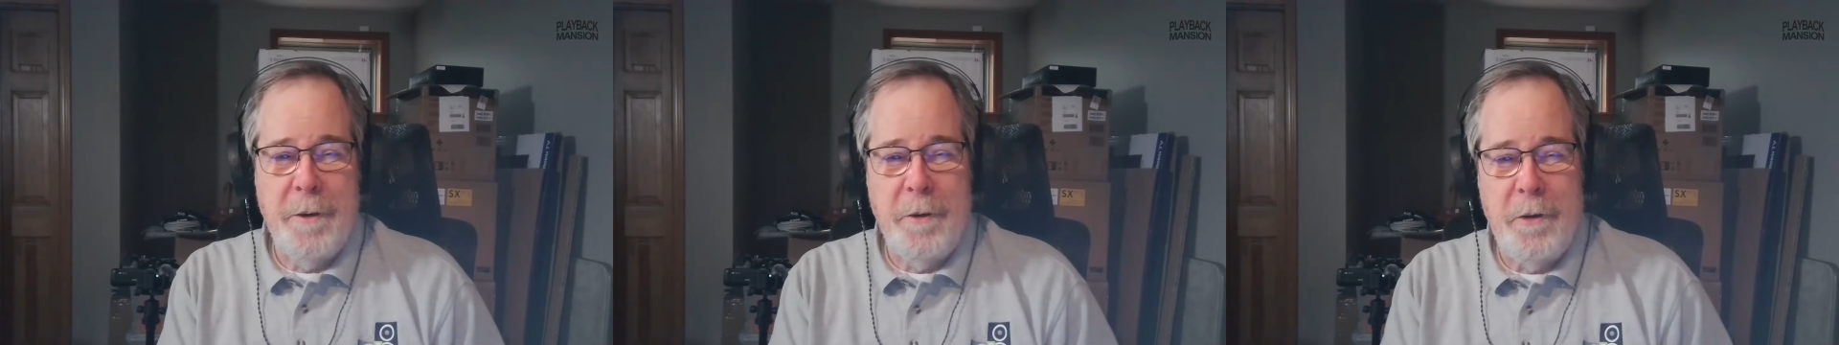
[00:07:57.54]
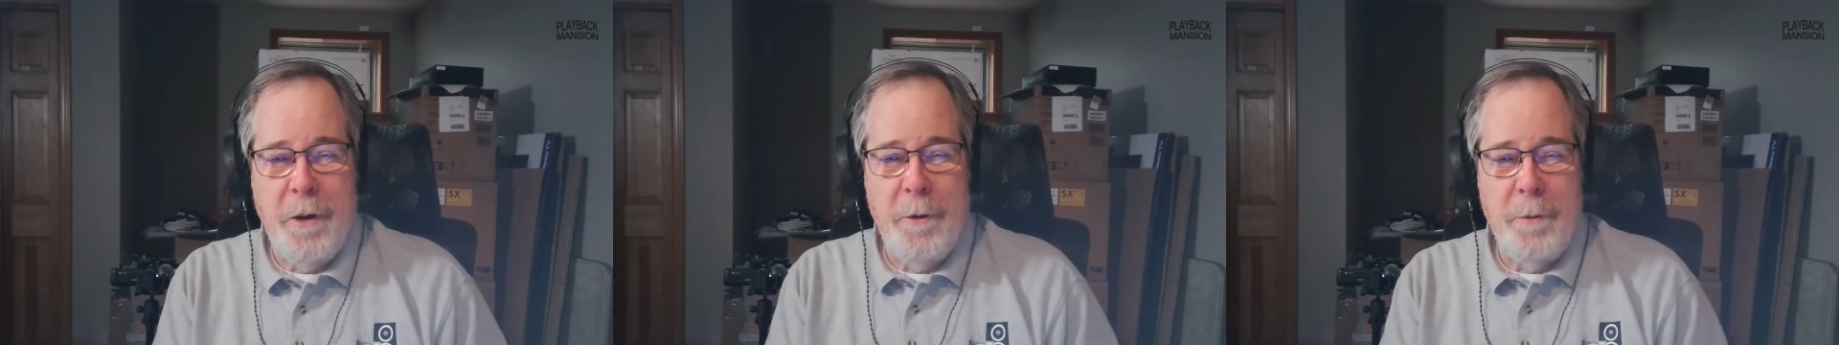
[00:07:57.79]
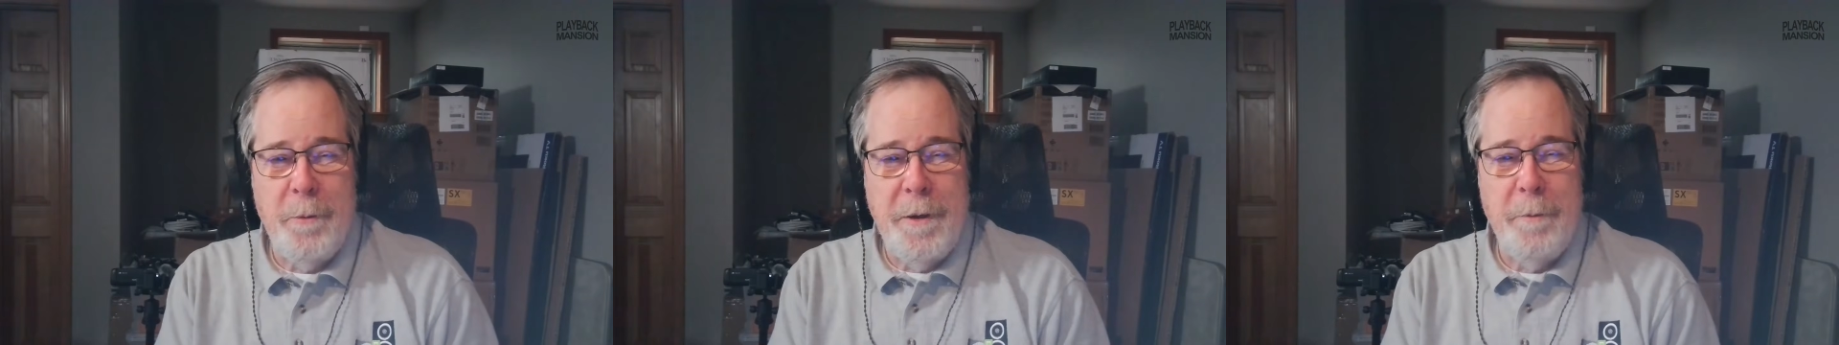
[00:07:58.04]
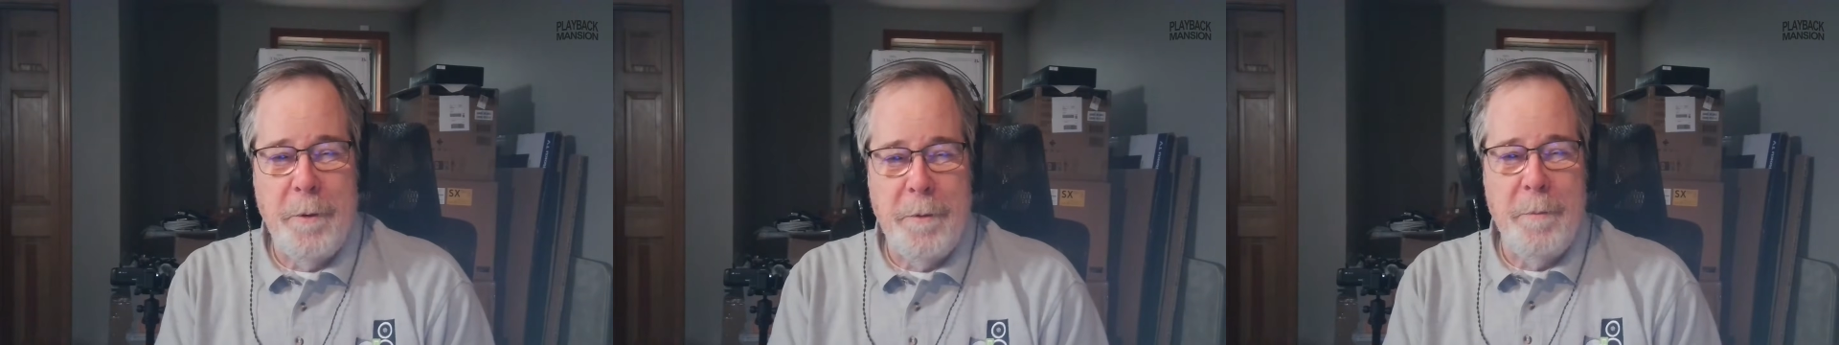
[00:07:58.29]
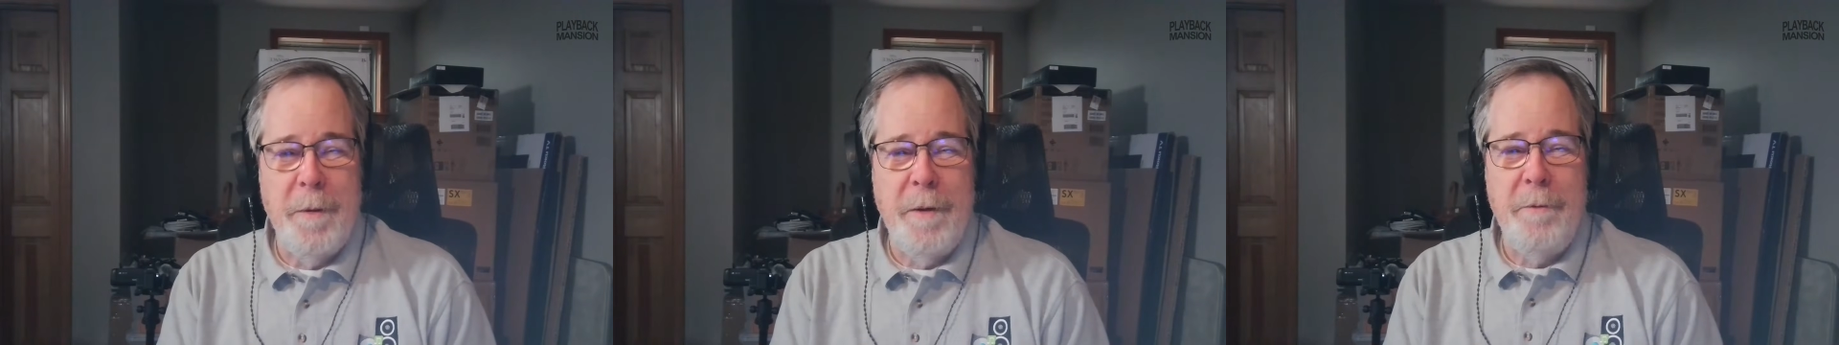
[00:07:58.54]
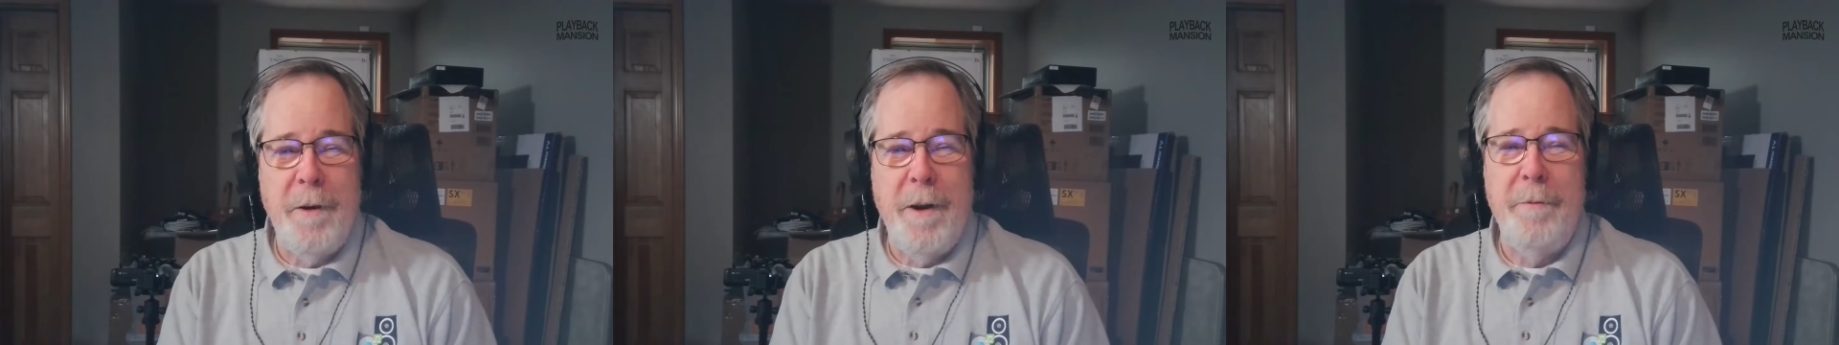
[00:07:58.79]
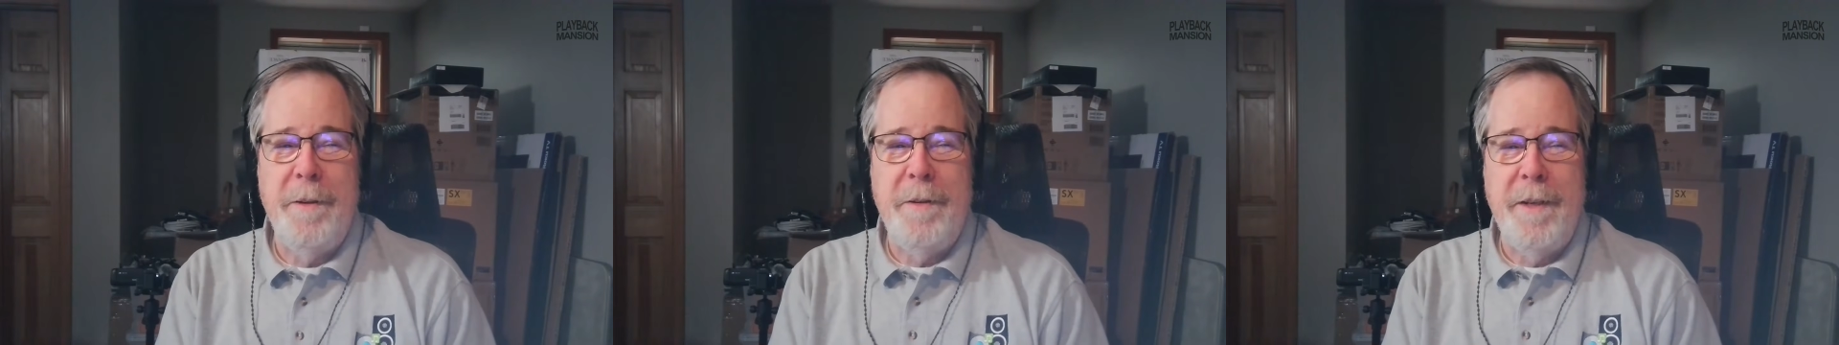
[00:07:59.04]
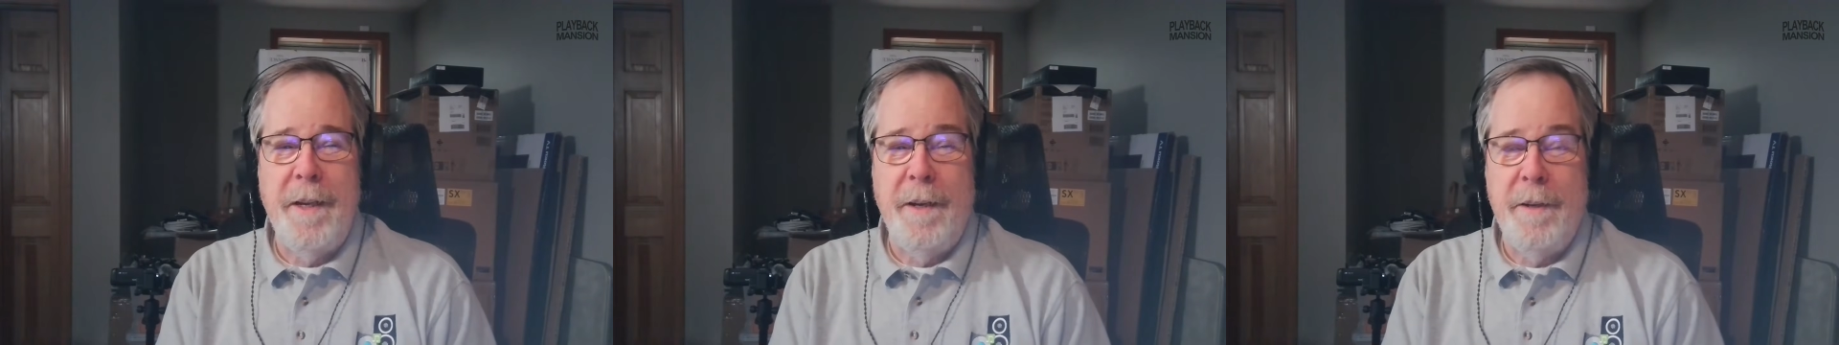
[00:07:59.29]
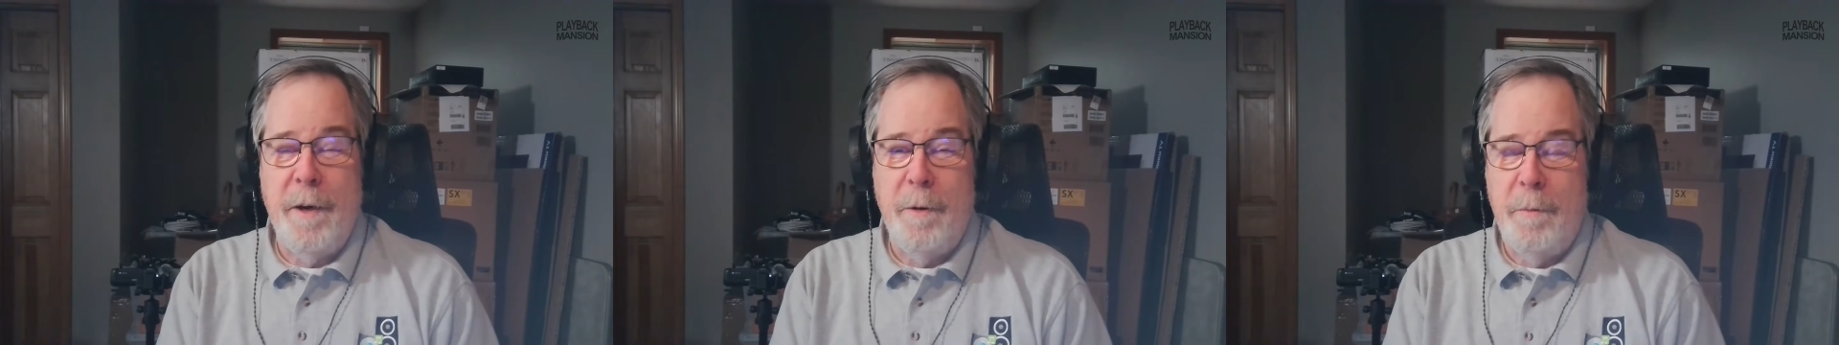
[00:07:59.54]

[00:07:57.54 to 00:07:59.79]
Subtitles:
so we were involved, you know,